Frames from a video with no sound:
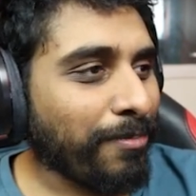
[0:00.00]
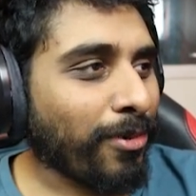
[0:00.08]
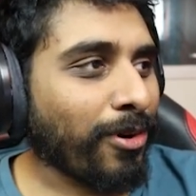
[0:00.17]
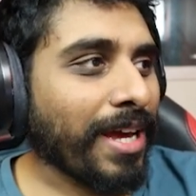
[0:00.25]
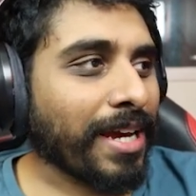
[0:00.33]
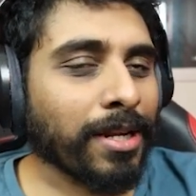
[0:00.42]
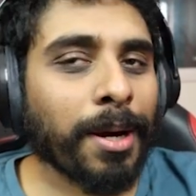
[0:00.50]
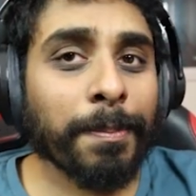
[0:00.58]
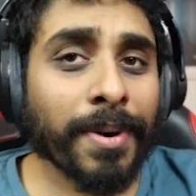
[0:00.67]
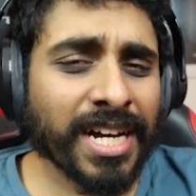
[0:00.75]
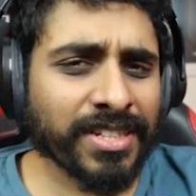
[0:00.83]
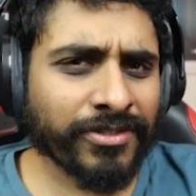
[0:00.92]
More like an
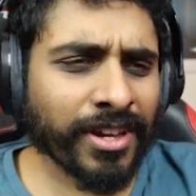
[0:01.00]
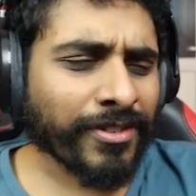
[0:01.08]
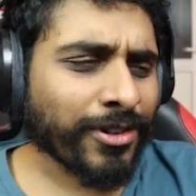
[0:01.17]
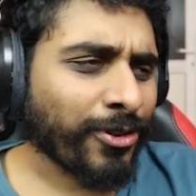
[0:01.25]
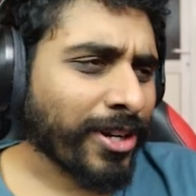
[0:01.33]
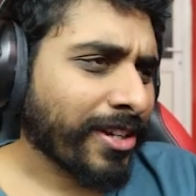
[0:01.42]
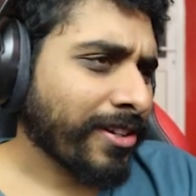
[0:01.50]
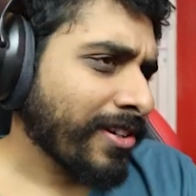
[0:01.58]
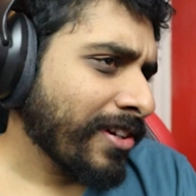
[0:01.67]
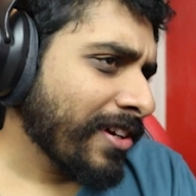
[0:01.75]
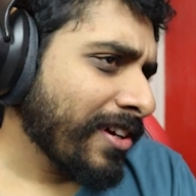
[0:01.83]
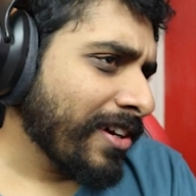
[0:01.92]
umpire's favourite drink.
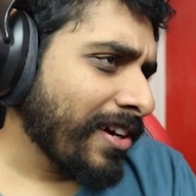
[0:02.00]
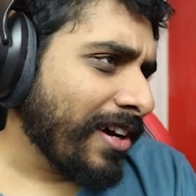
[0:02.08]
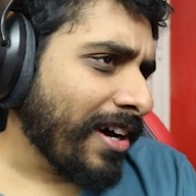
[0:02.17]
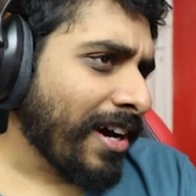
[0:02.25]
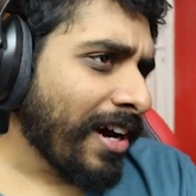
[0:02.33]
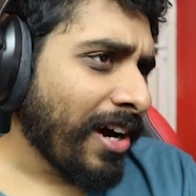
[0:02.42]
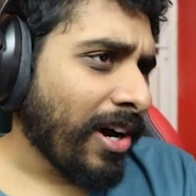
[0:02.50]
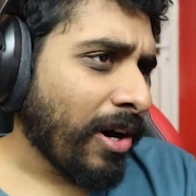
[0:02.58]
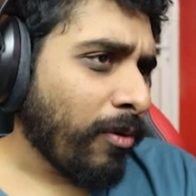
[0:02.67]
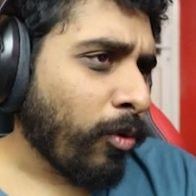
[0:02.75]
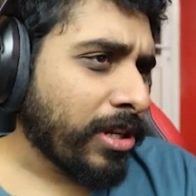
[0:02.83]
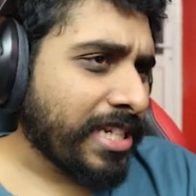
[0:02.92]

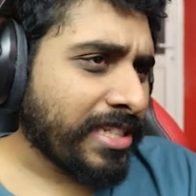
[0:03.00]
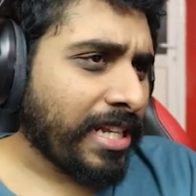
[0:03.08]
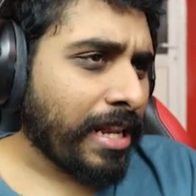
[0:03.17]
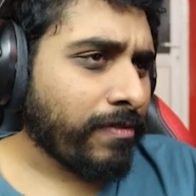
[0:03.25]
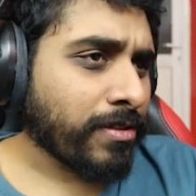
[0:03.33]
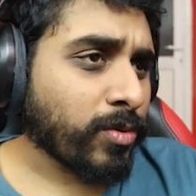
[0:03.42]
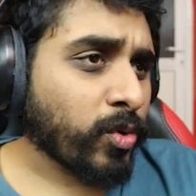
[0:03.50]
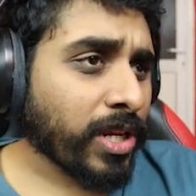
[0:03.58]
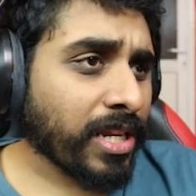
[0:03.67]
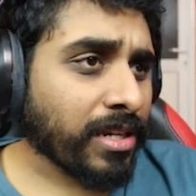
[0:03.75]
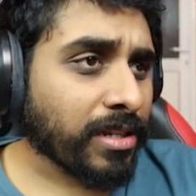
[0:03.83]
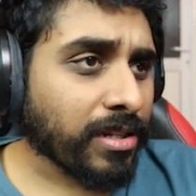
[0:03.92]
What is the difference
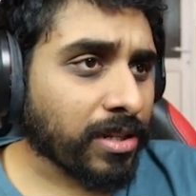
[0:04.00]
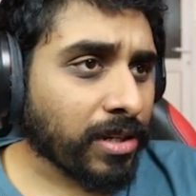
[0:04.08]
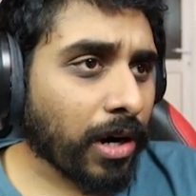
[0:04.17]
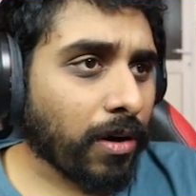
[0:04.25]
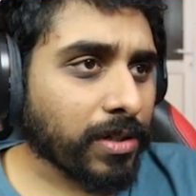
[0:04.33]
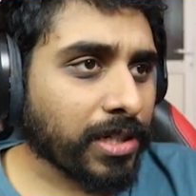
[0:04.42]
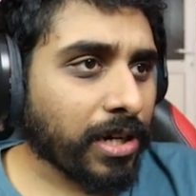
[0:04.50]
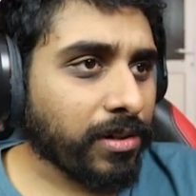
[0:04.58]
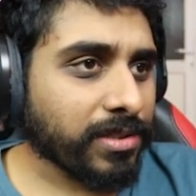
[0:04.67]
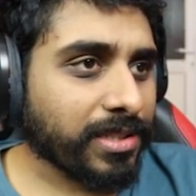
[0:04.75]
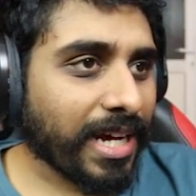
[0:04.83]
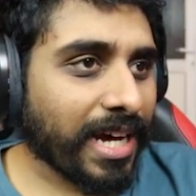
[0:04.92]
between the Gold
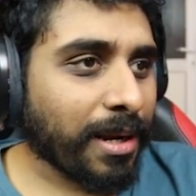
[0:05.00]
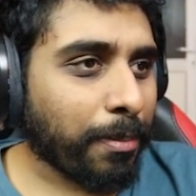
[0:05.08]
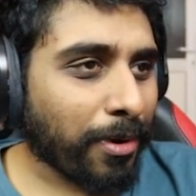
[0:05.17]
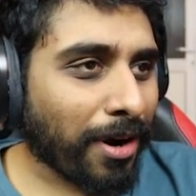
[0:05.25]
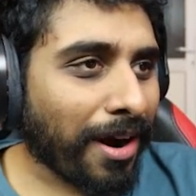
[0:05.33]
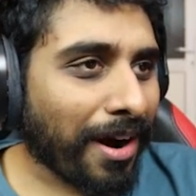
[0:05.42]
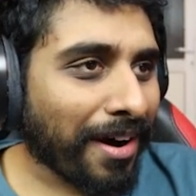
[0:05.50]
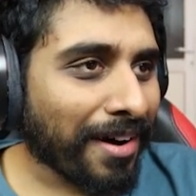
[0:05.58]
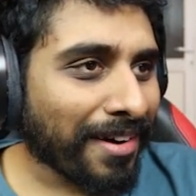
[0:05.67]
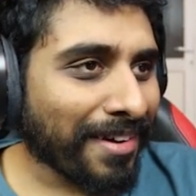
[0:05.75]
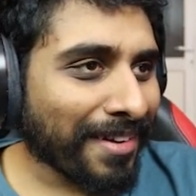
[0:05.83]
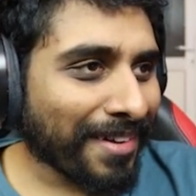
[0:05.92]
Coast and a bra?
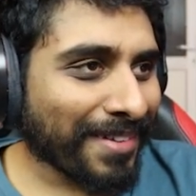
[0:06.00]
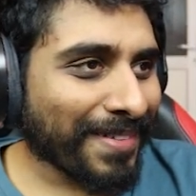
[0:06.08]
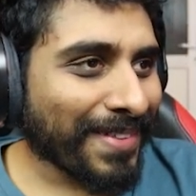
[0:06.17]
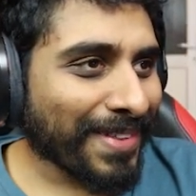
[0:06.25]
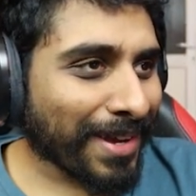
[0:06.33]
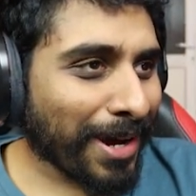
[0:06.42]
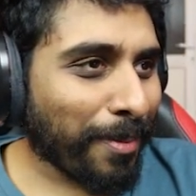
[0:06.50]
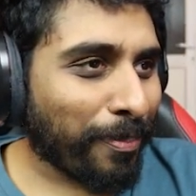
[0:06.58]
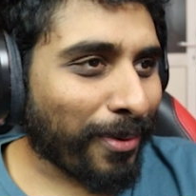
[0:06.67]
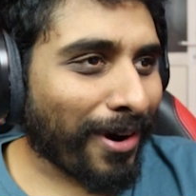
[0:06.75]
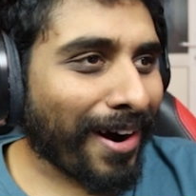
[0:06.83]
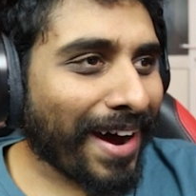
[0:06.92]
A
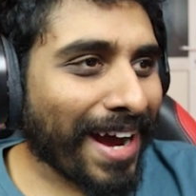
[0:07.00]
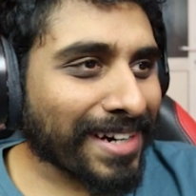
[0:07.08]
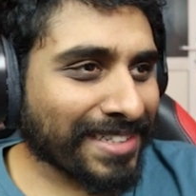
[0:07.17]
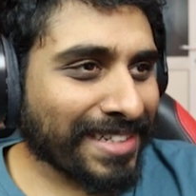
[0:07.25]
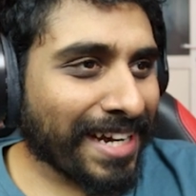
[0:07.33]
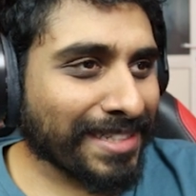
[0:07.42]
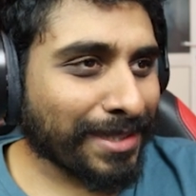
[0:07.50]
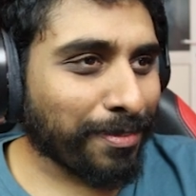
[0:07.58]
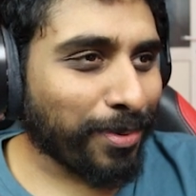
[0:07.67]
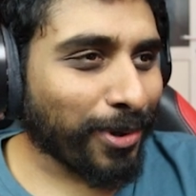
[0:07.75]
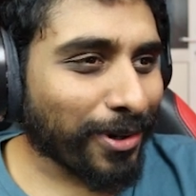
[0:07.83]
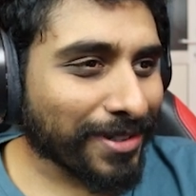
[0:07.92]
bra actually has
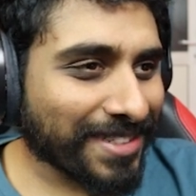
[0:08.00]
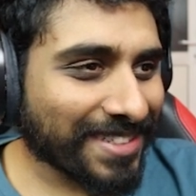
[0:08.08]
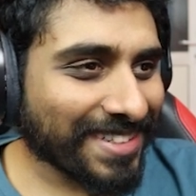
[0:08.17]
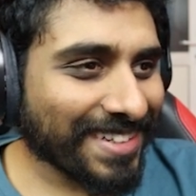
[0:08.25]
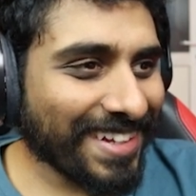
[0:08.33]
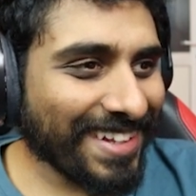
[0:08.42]
support.